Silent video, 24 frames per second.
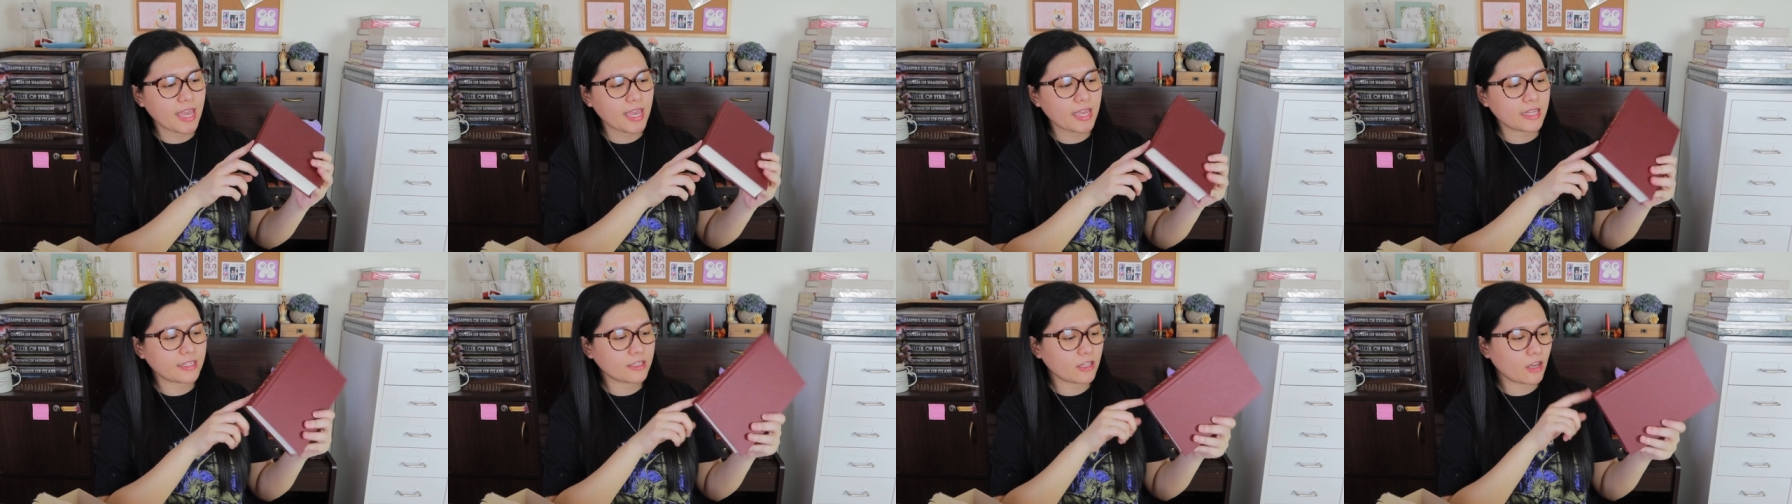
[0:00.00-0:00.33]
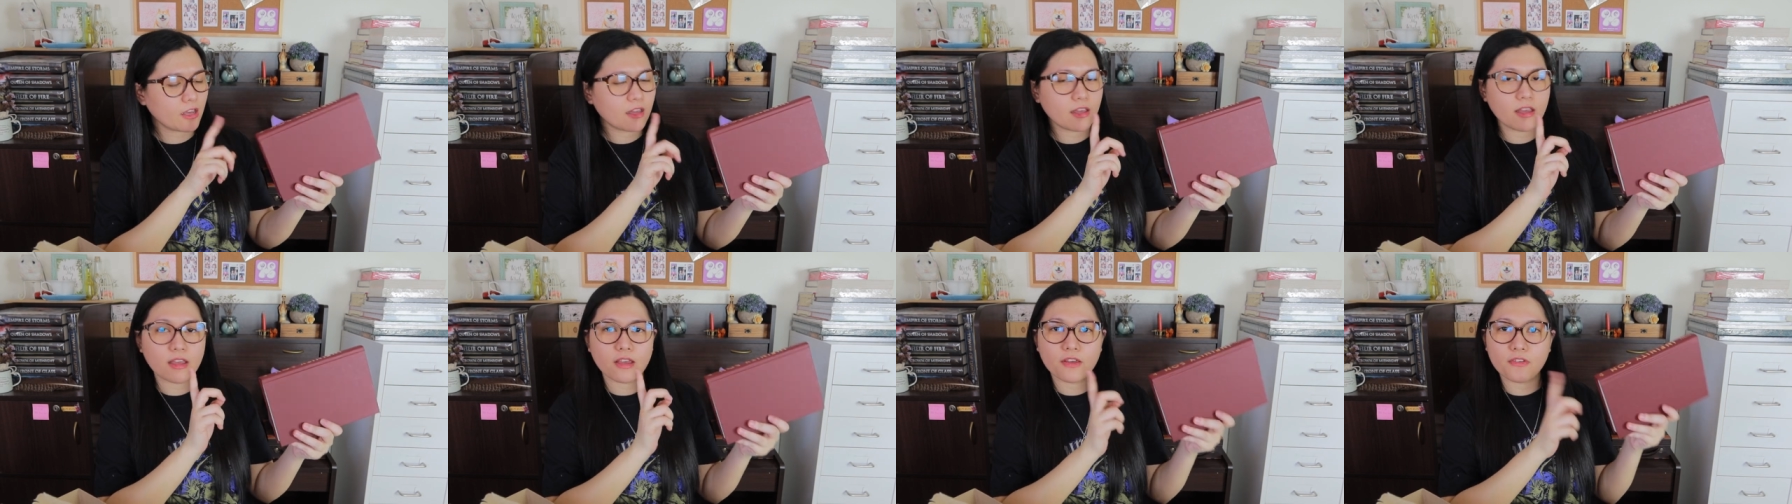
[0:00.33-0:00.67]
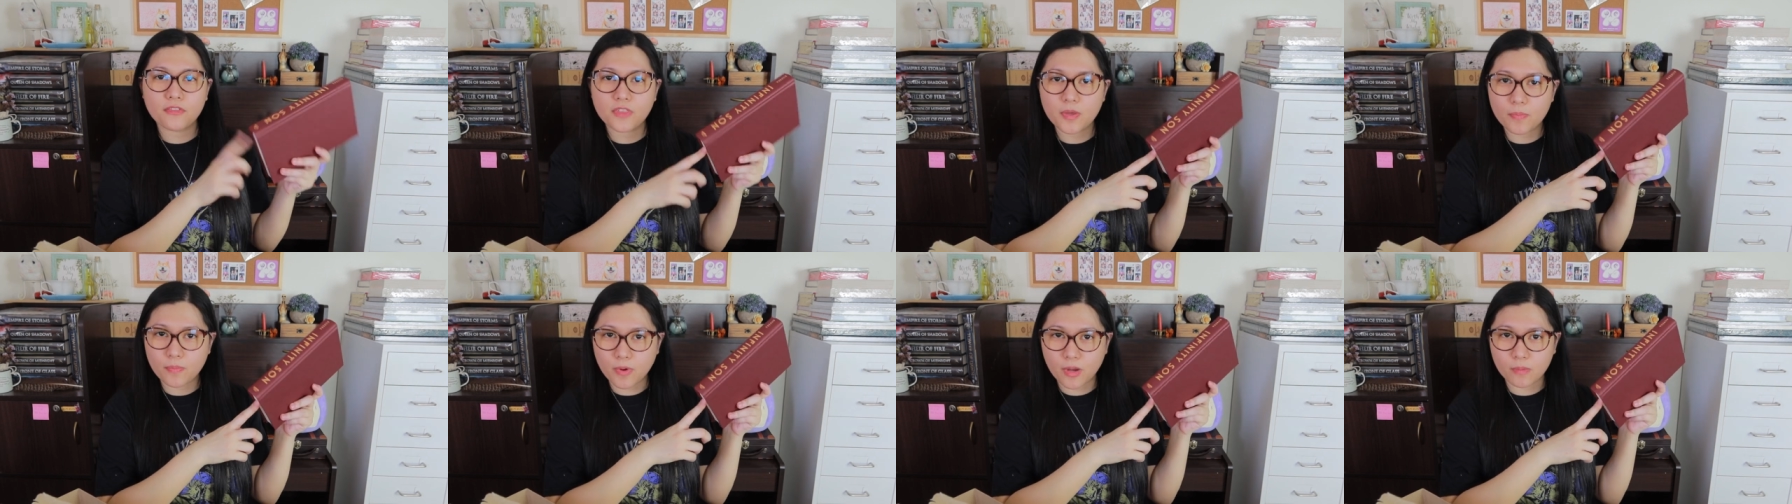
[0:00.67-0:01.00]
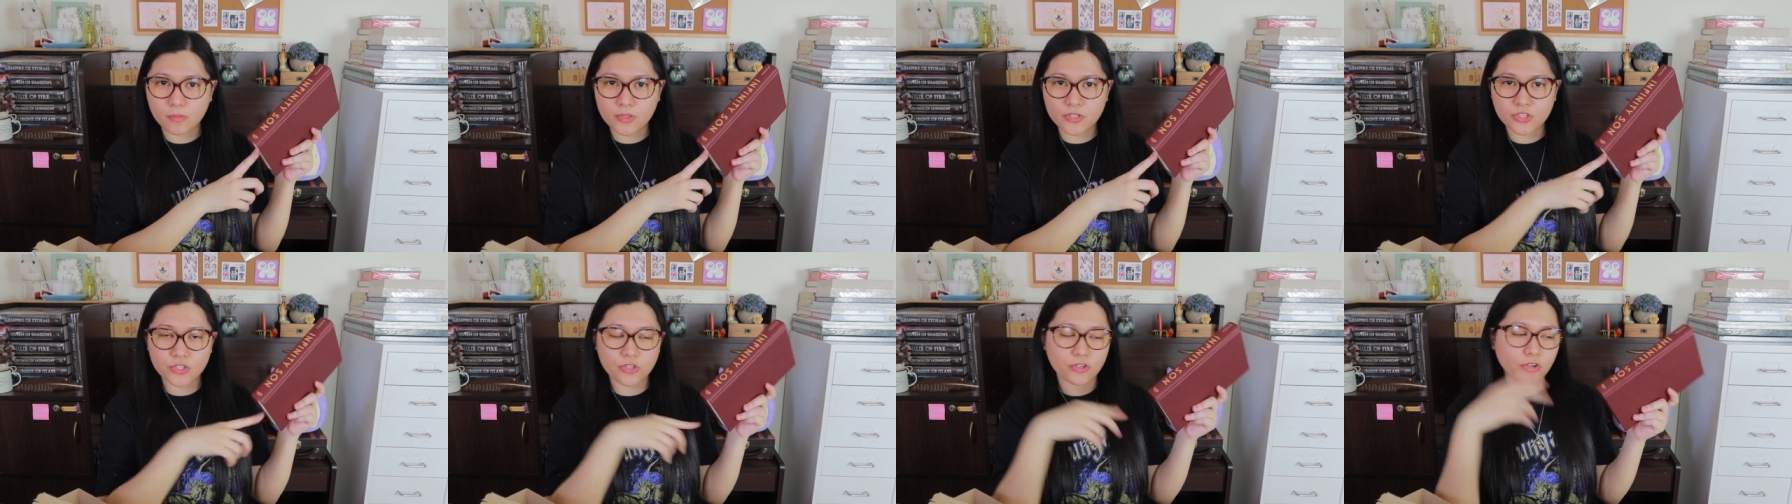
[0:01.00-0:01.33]
and the
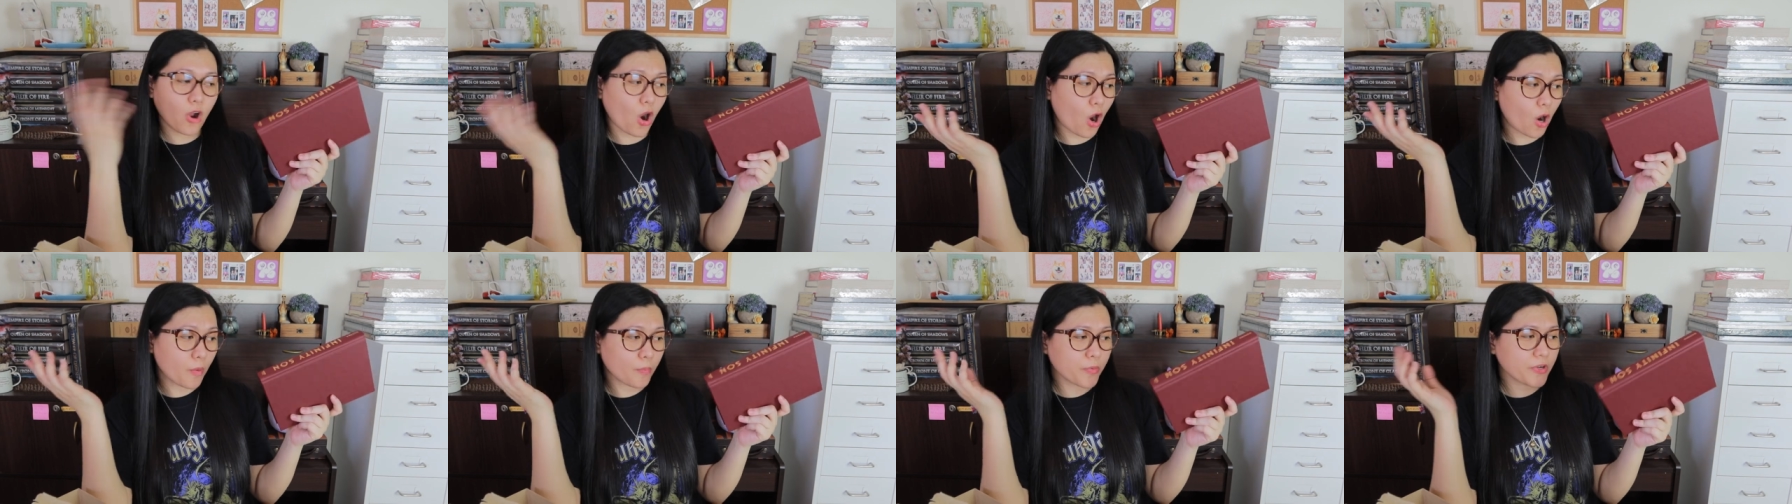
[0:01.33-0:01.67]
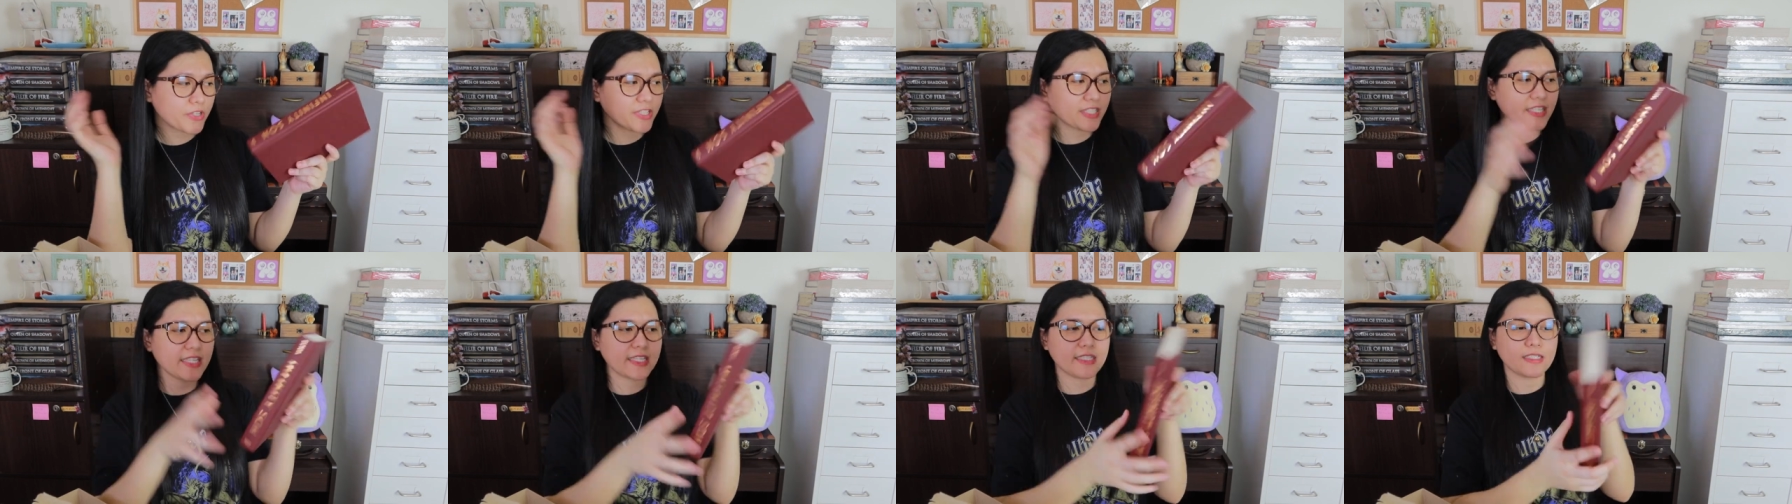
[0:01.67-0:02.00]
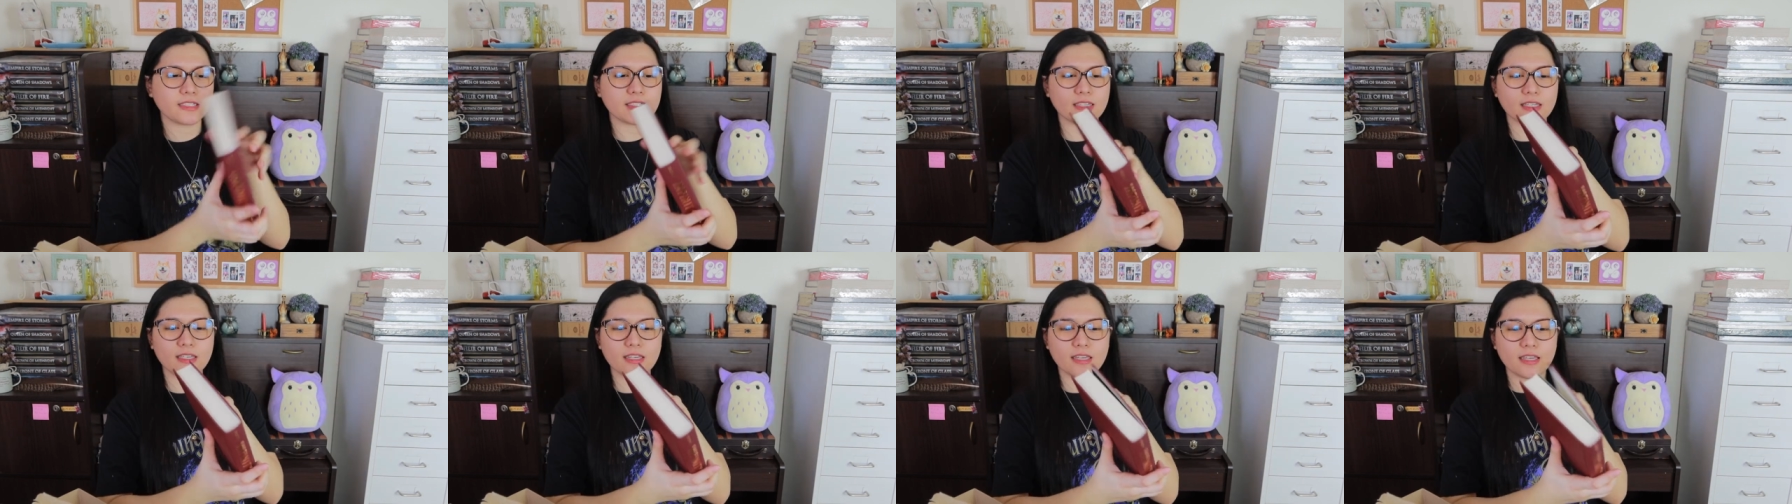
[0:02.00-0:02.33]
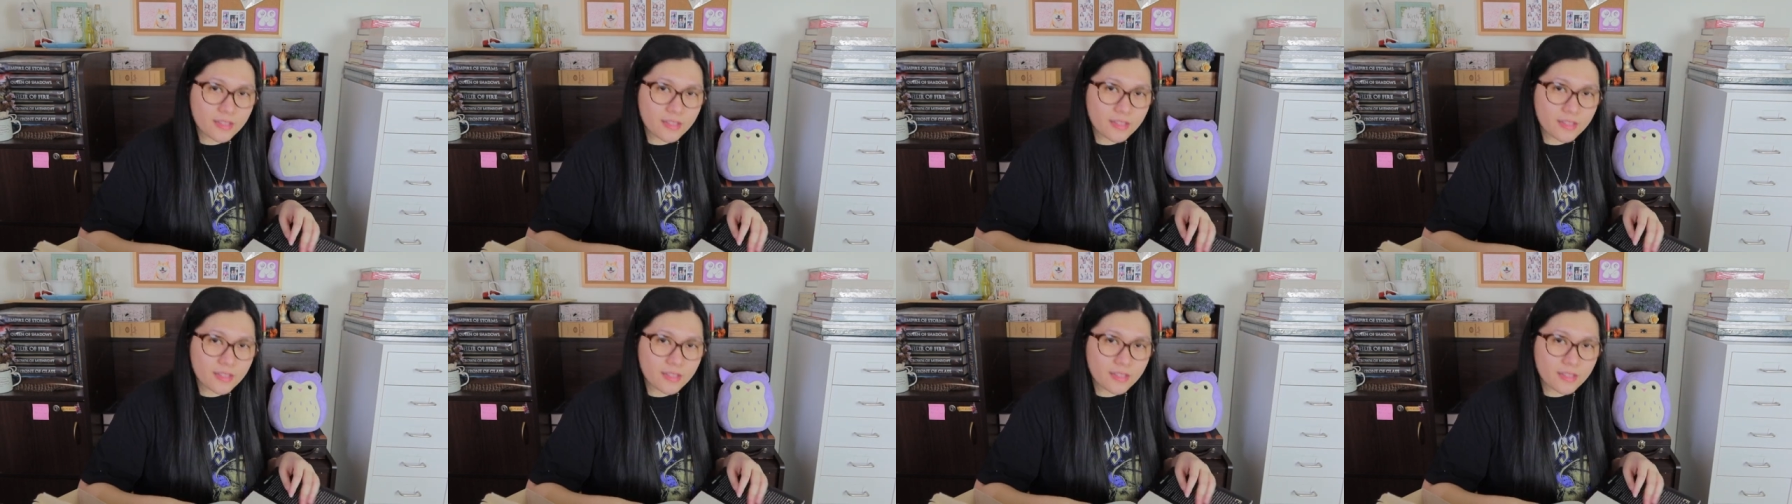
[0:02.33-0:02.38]
publisher Harper Teen.